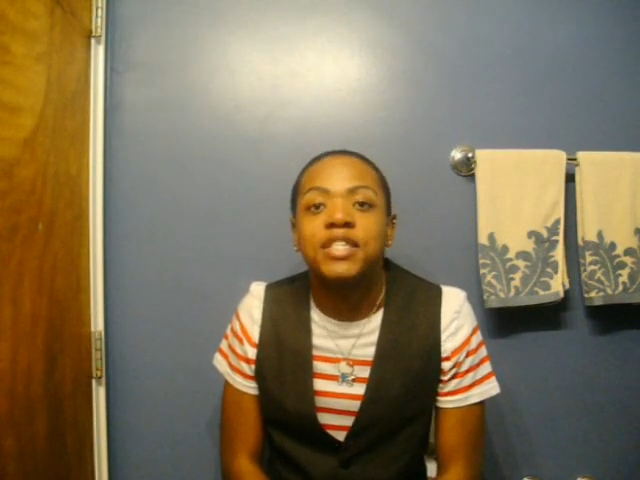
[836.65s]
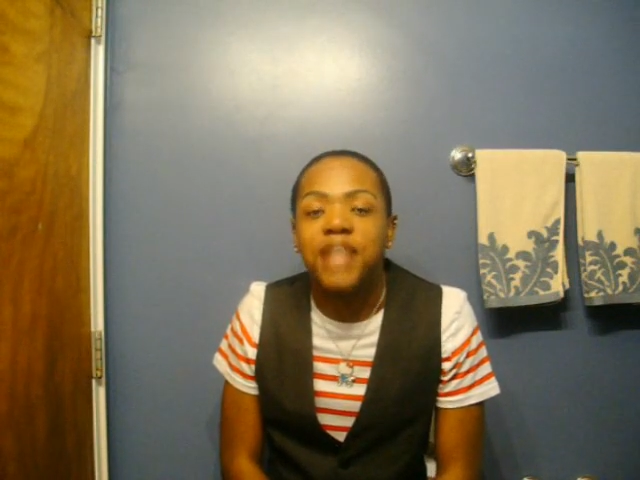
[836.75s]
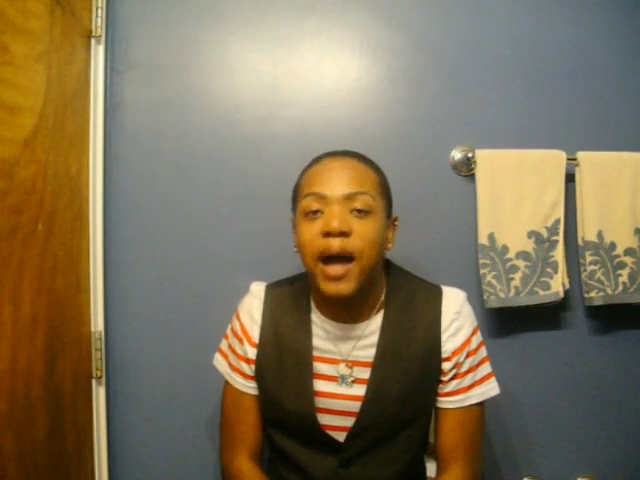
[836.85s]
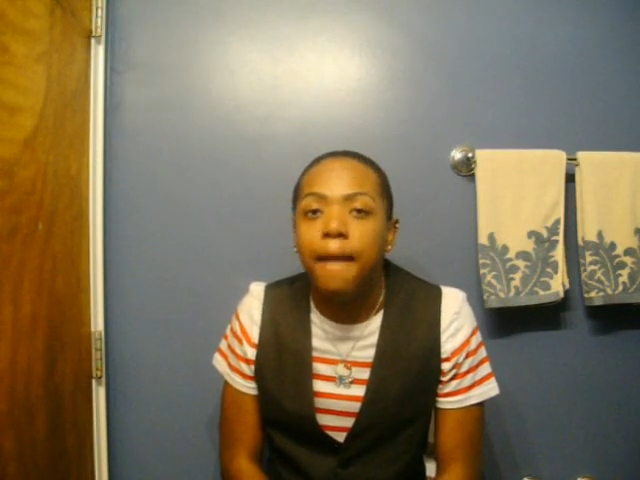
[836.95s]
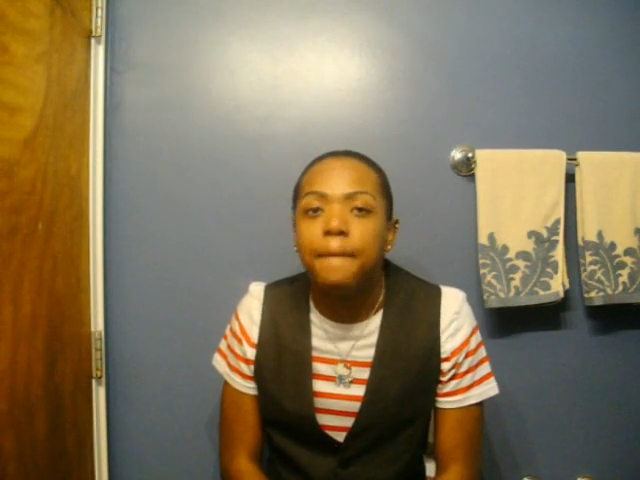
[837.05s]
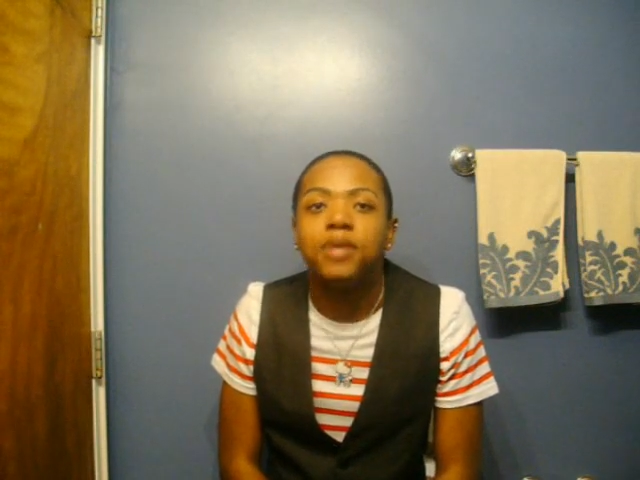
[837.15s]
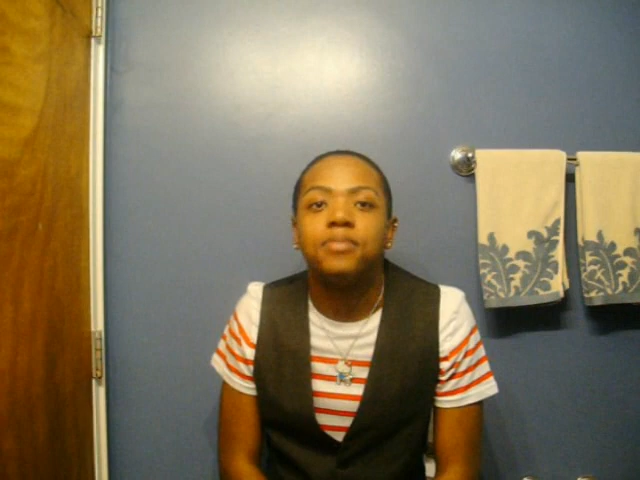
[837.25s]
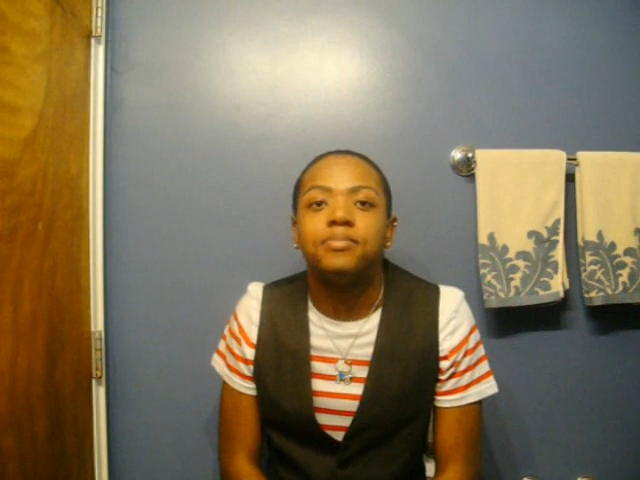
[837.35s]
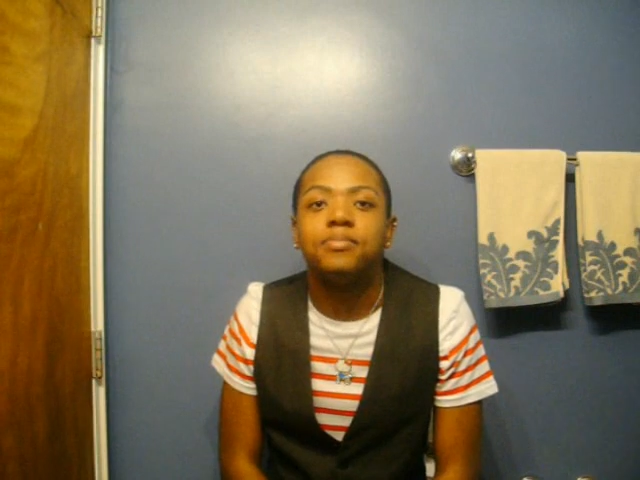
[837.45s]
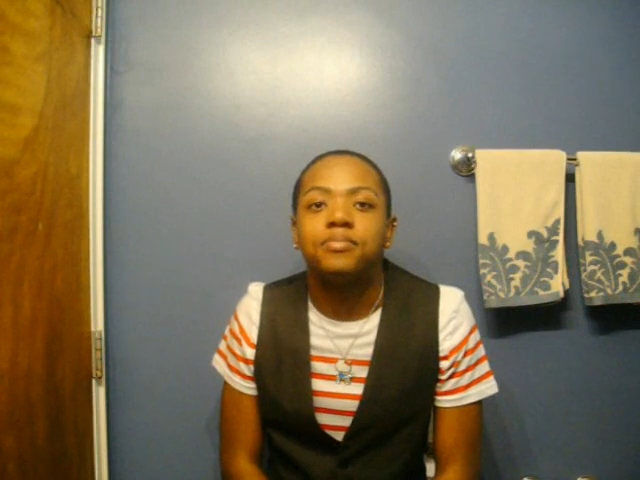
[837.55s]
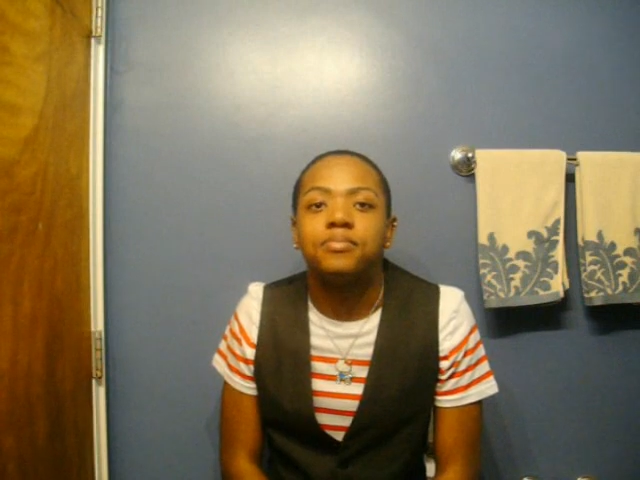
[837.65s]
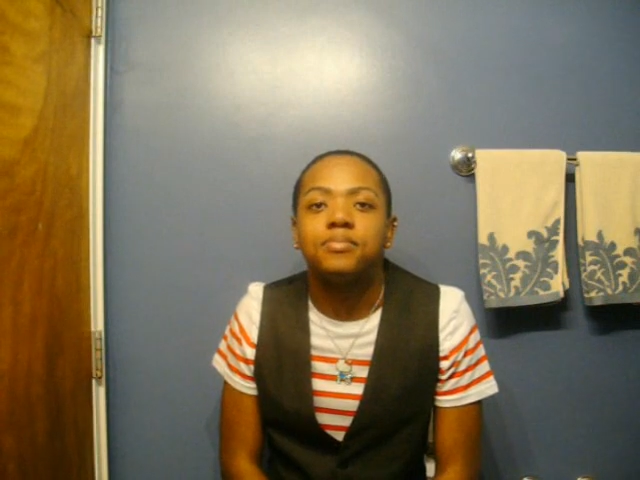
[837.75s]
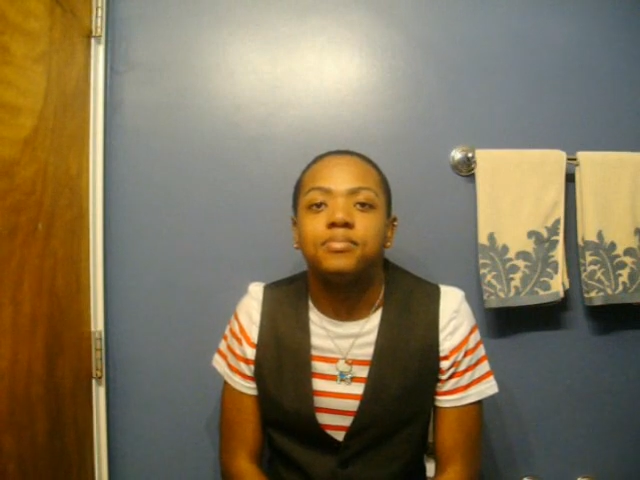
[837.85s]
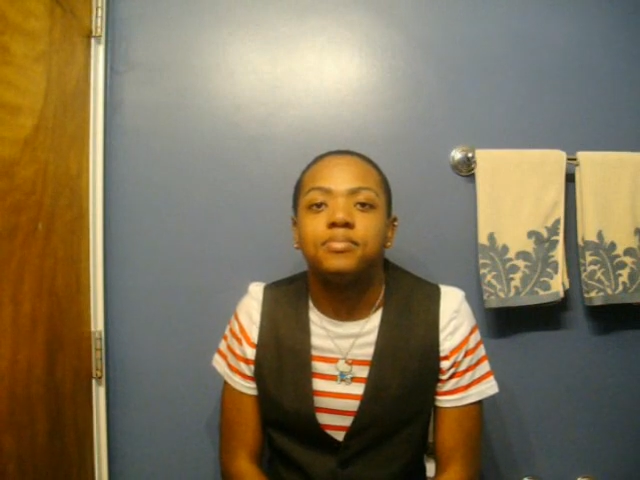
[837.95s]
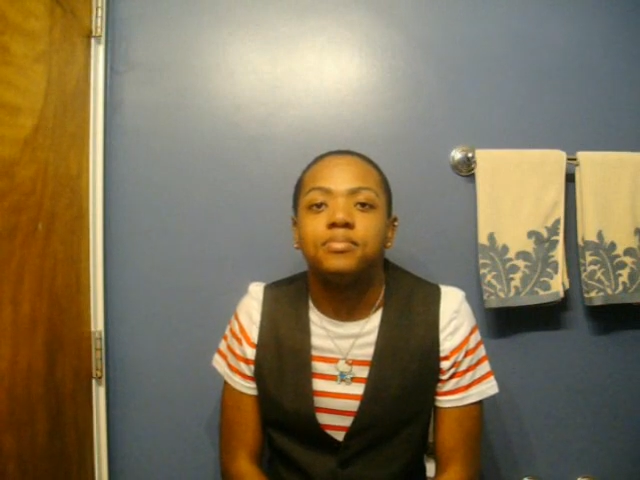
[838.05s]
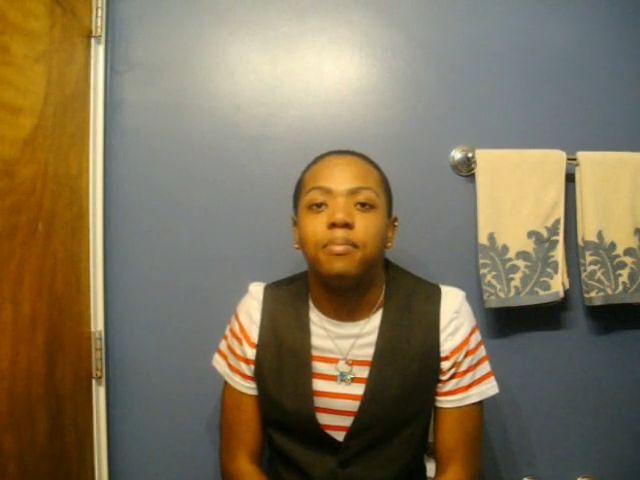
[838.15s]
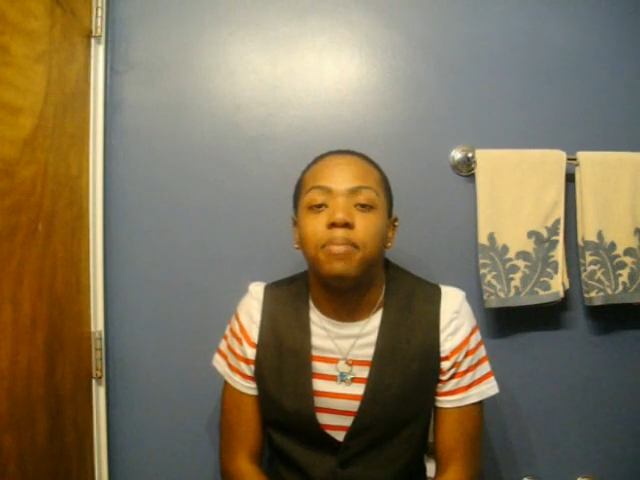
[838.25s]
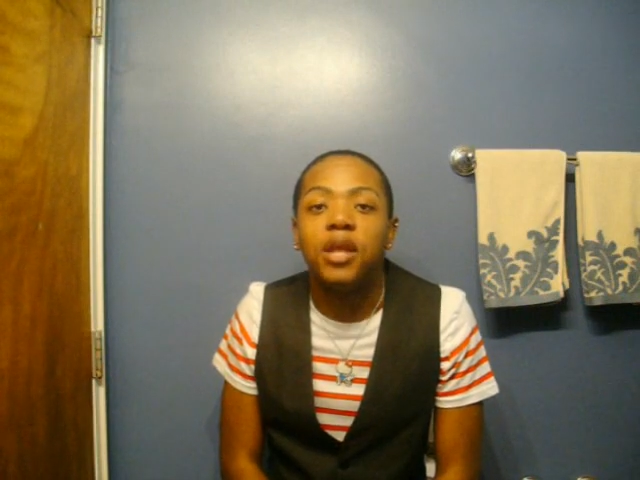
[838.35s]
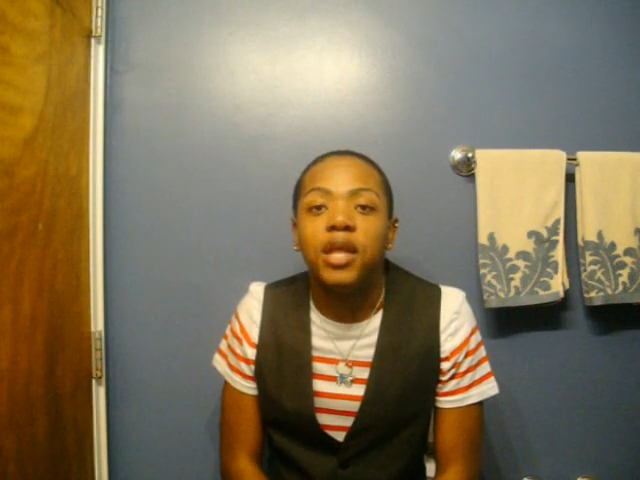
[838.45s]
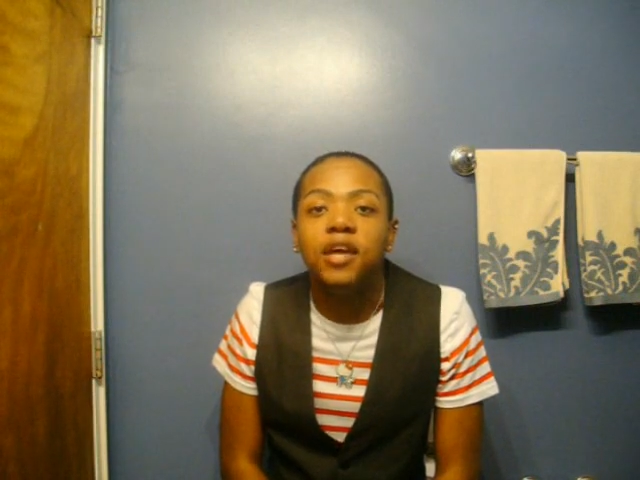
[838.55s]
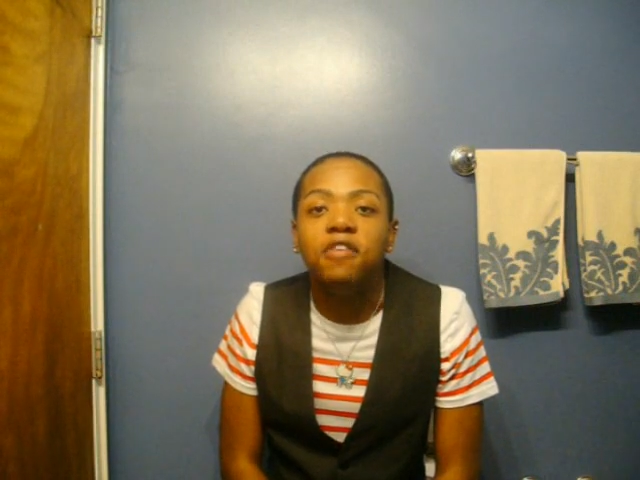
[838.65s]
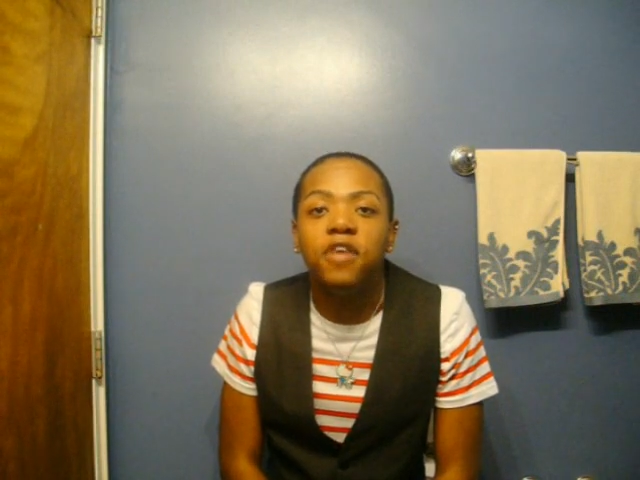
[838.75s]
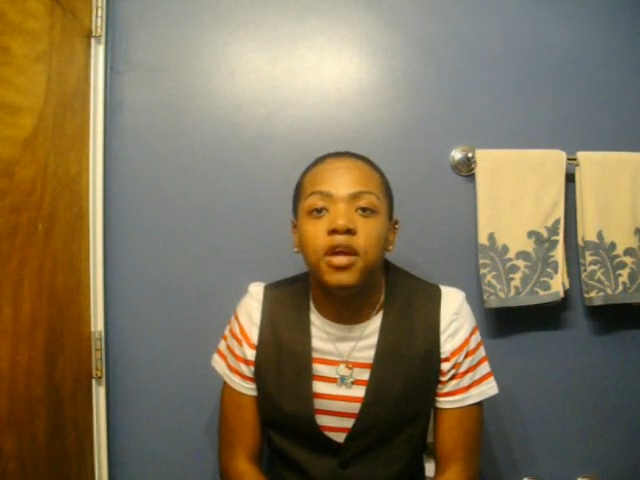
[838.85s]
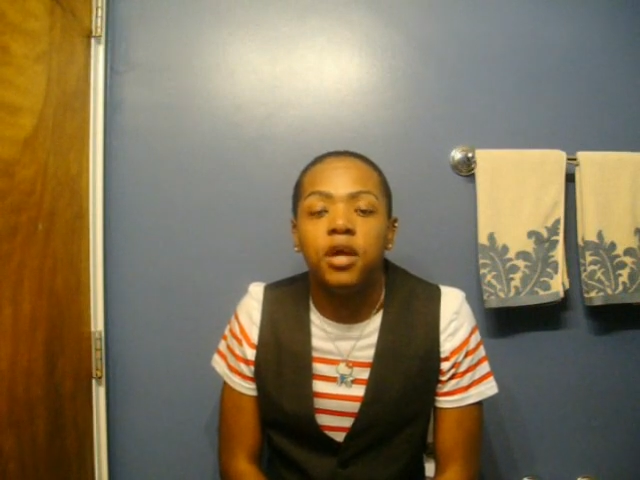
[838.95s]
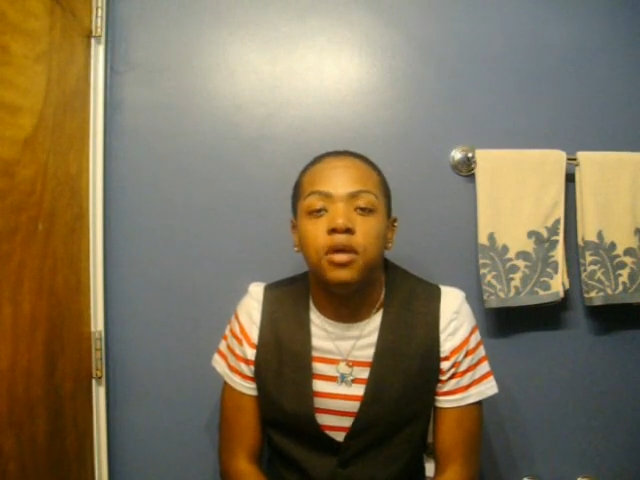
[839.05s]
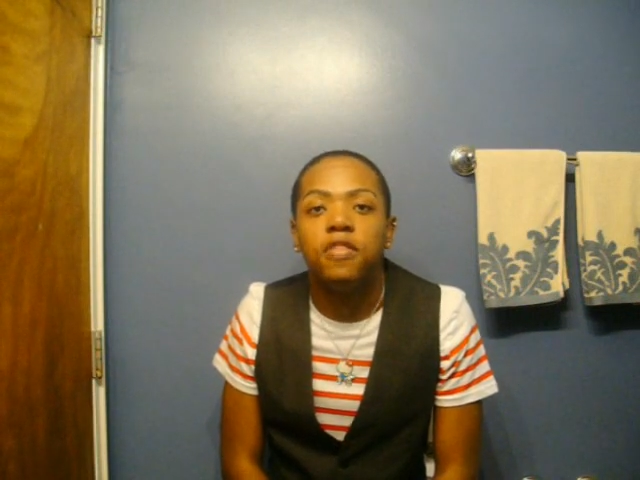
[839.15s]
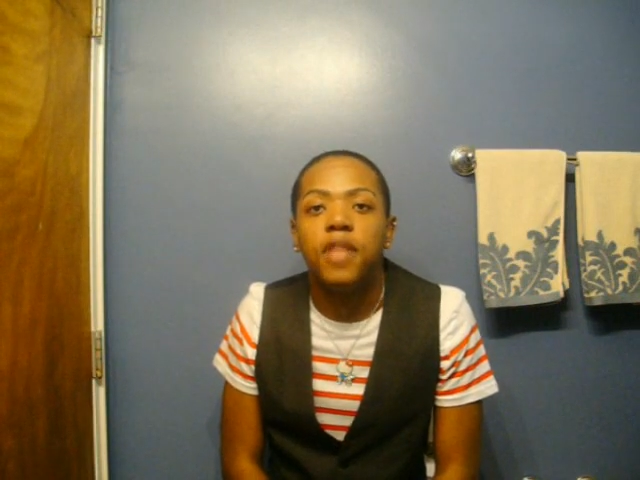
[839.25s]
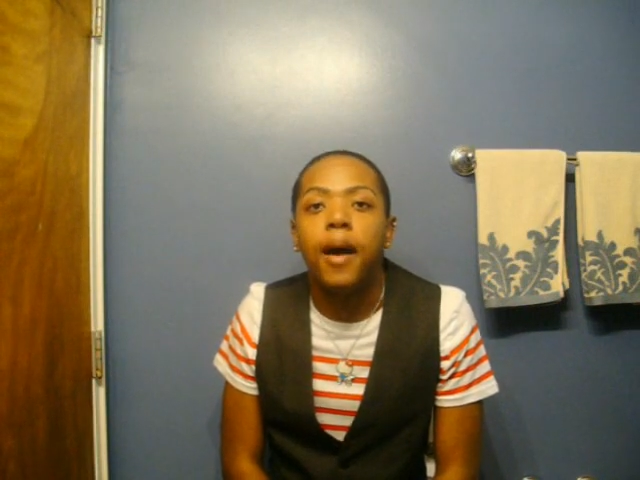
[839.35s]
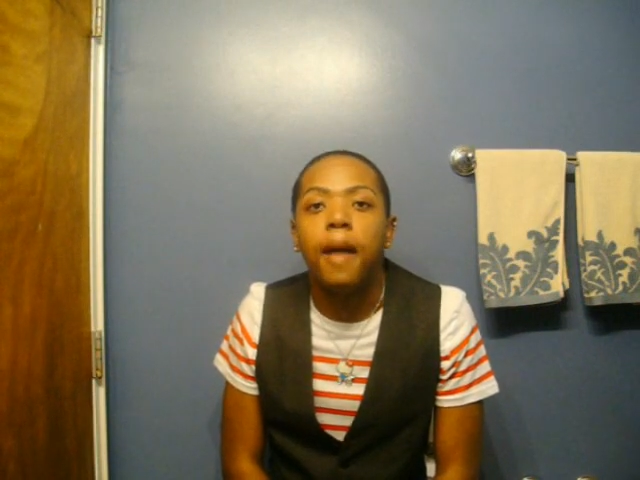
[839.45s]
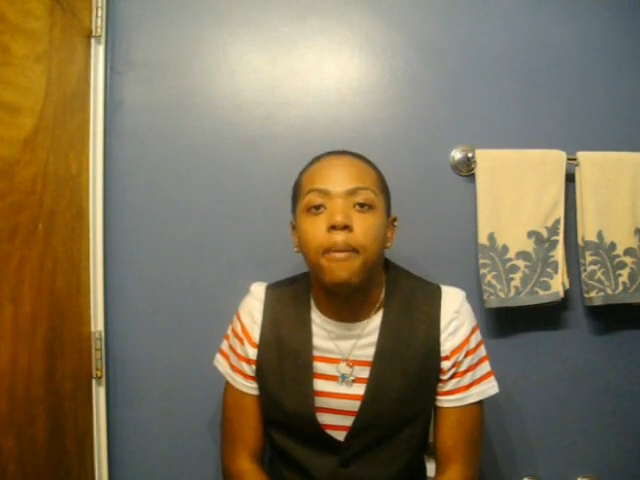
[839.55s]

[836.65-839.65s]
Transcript: Stop believing that